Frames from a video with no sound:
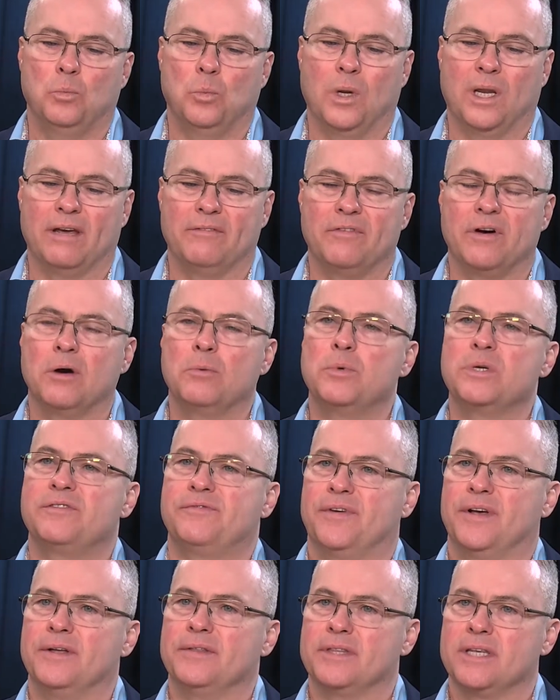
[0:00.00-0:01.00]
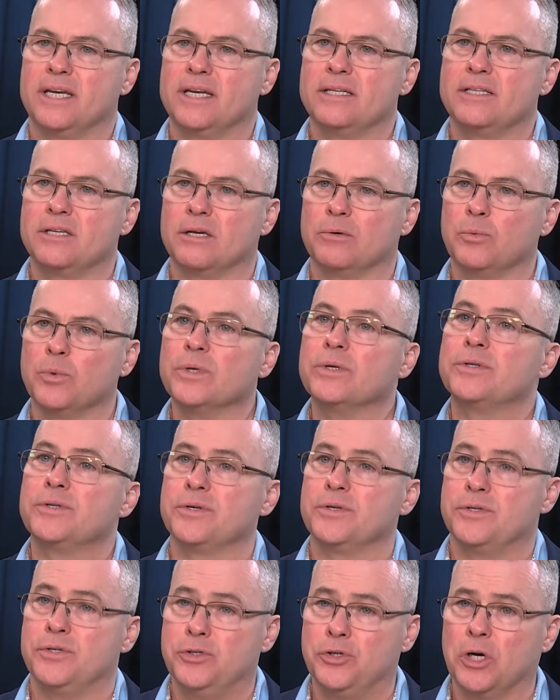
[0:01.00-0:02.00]
Well, I've always felt that it's a
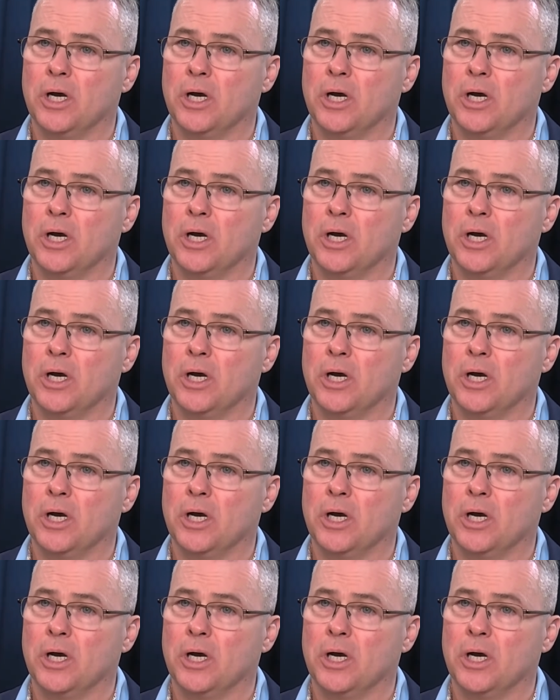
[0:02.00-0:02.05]
realtor's